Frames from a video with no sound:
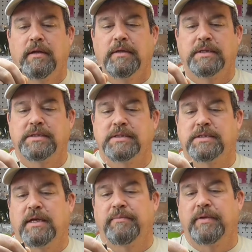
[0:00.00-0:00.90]
This is
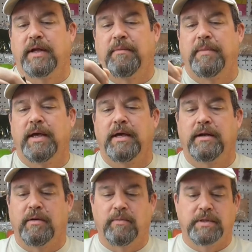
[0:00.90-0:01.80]
something I made.
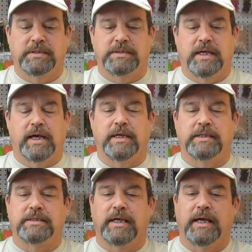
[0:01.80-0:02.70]
On one side
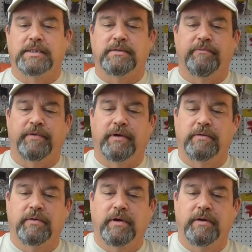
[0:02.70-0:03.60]
it's got some
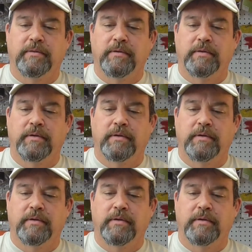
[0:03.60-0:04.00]
Velcro.